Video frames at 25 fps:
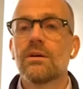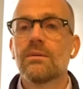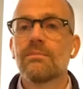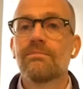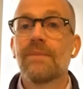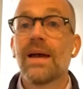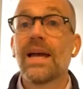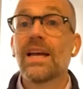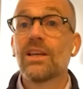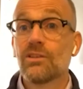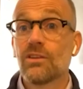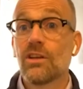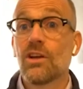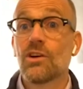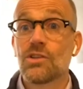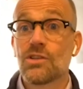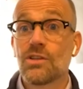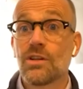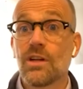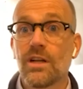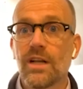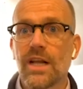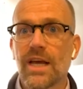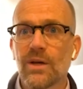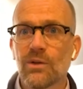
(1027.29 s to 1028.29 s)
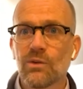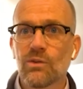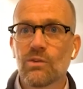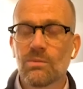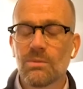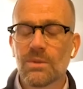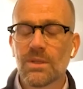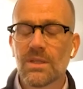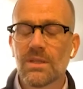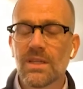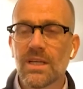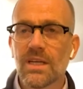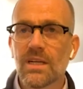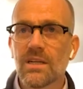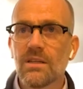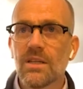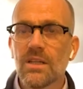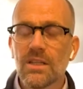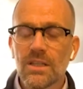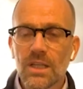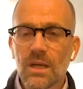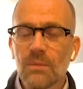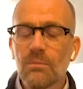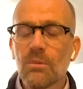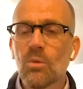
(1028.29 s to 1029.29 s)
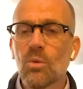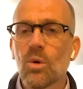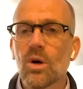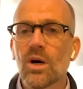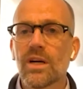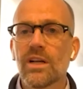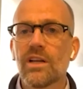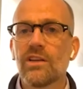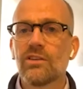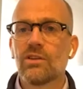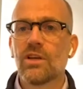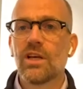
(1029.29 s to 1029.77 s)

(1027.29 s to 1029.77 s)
make such an announcement. Number one